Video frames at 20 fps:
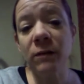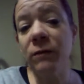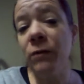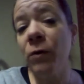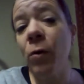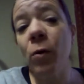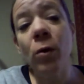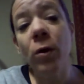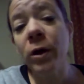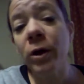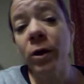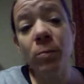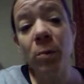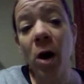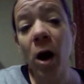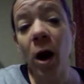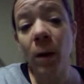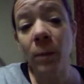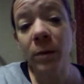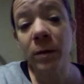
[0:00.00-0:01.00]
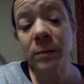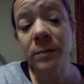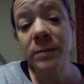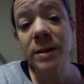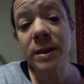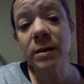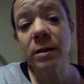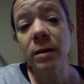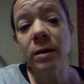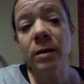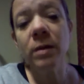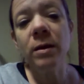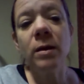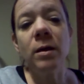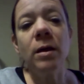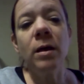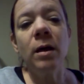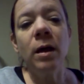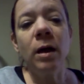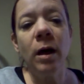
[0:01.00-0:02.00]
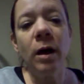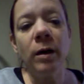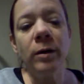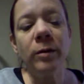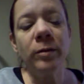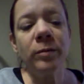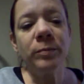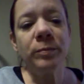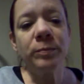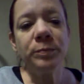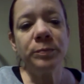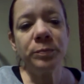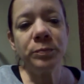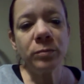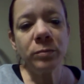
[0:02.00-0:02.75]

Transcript: for all your problems. An